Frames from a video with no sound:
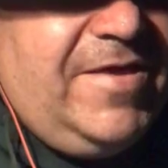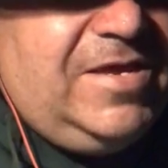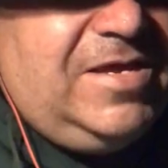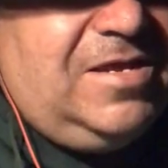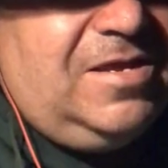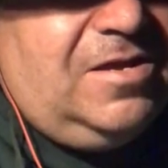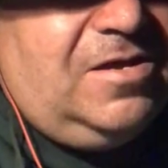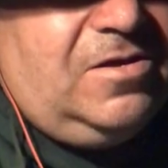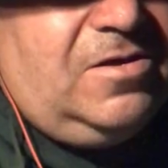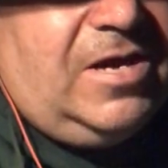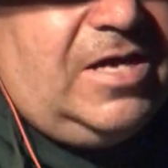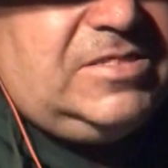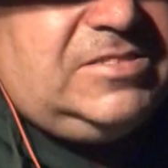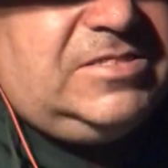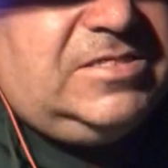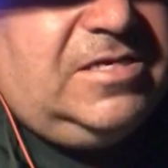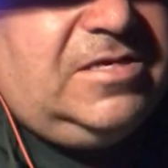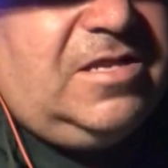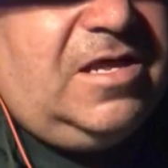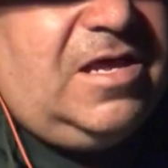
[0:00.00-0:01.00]
I
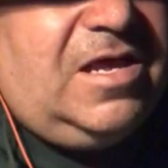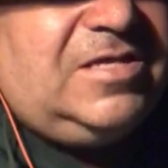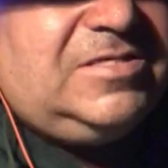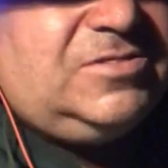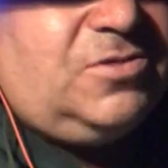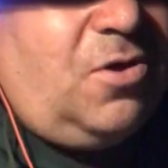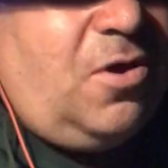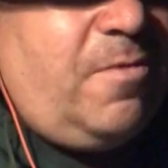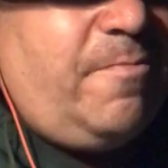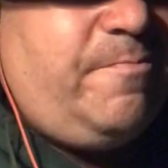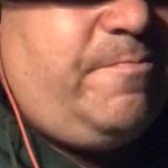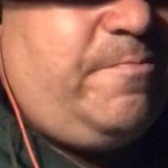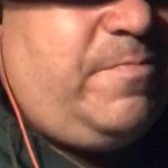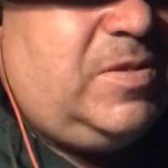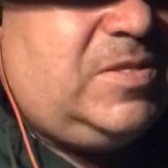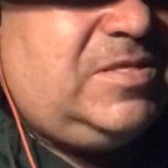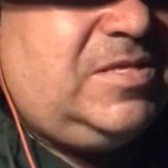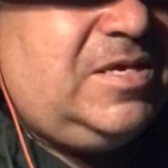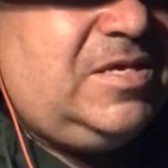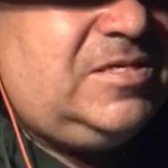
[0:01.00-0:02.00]
saw a
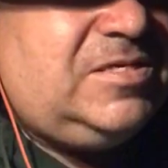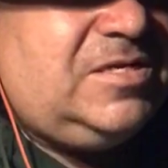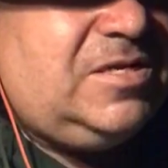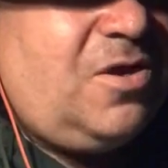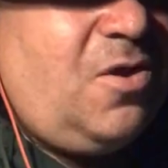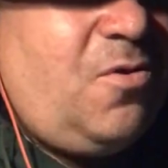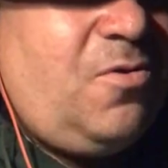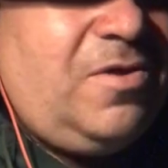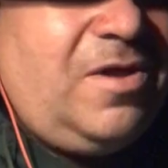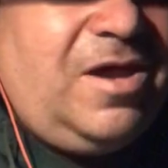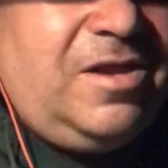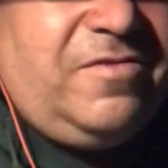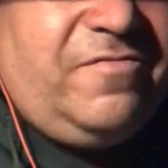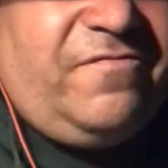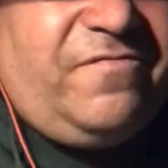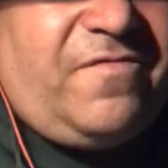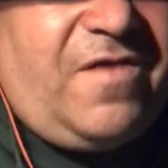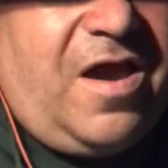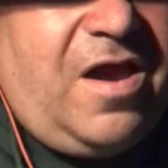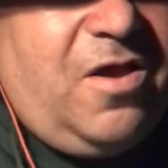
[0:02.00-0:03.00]
petition going on to
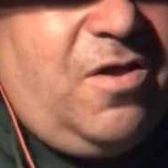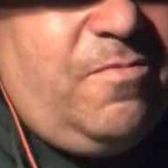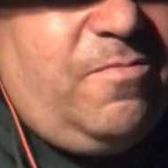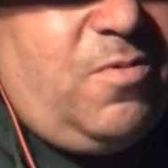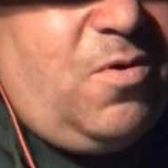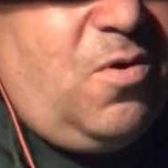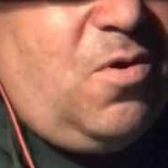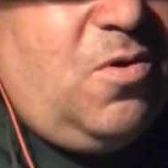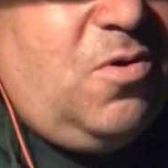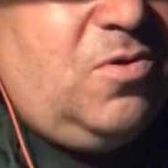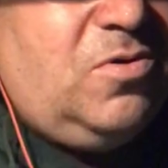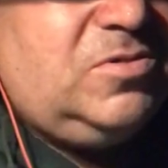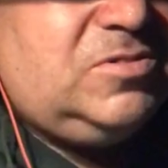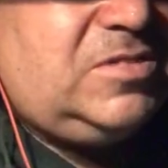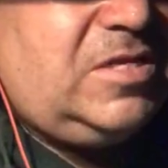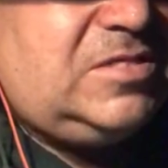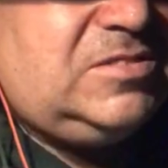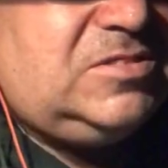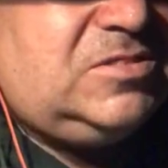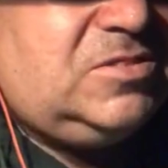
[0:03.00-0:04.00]
fireballs.
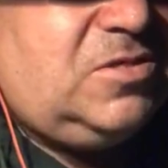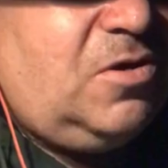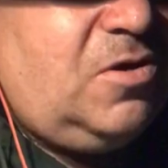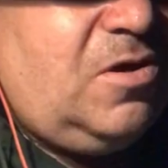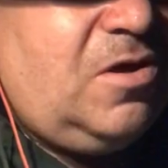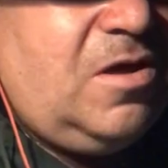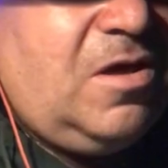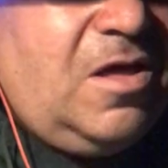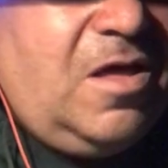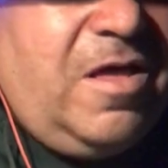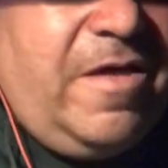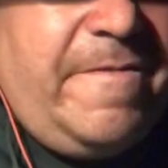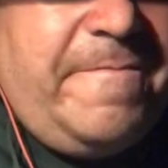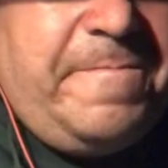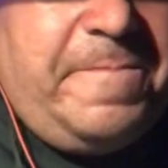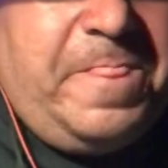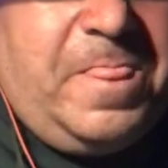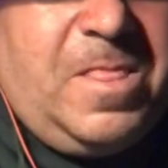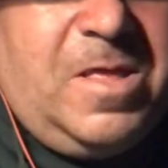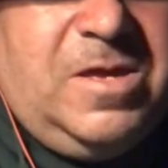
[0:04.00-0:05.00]
I saw
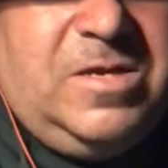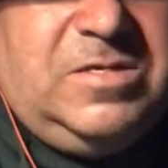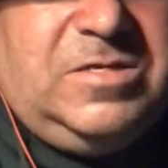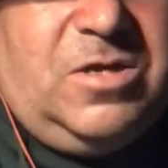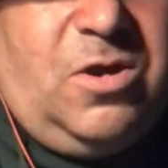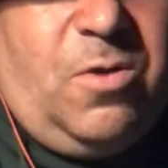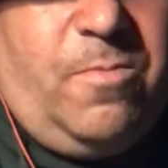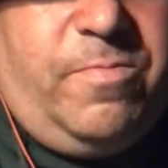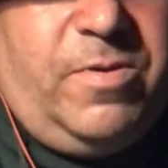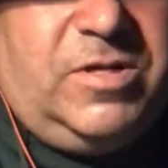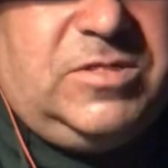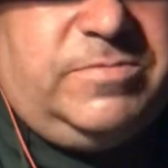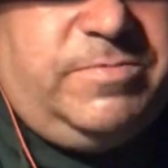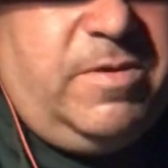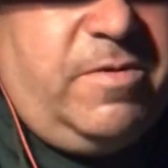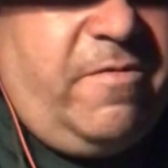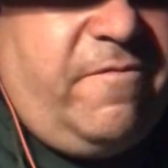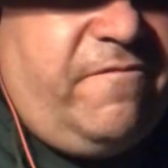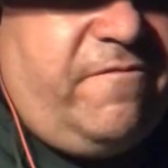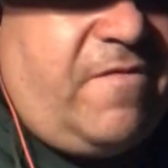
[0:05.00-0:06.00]
a bunch of
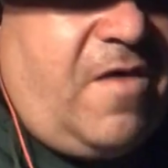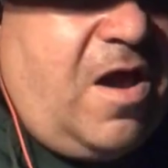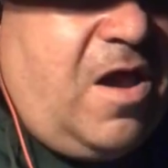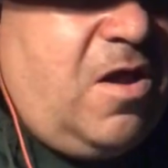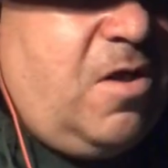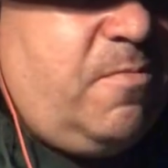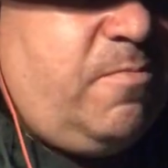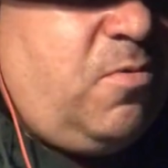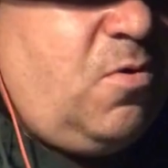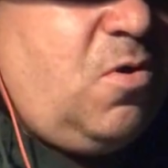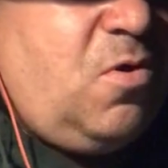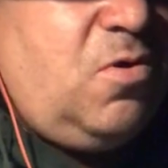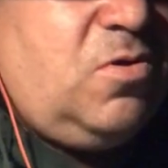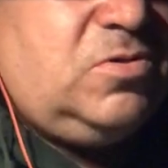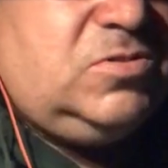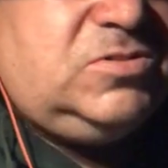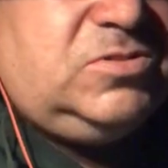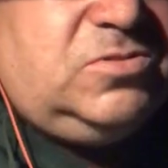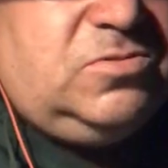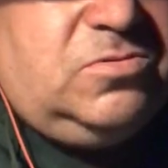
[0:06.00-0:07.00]
people
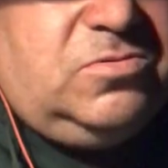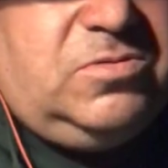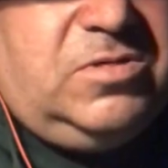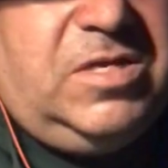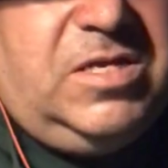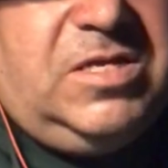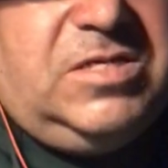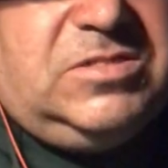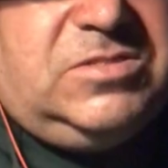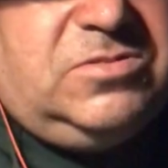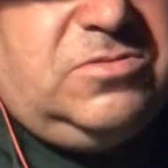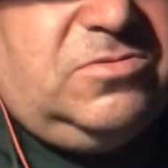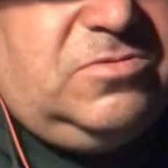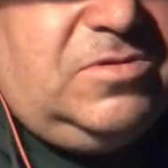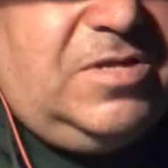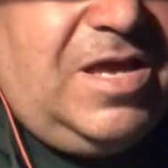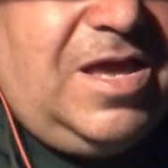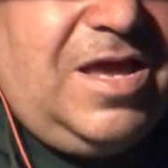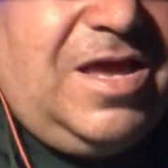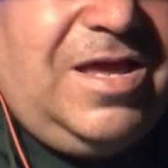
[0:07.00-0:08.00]
fireballs, do this,
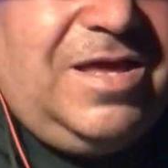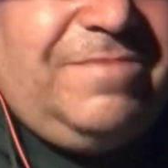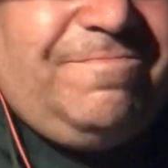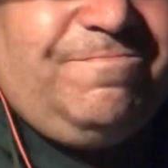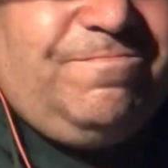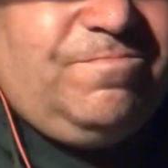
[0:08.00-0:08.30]
do that.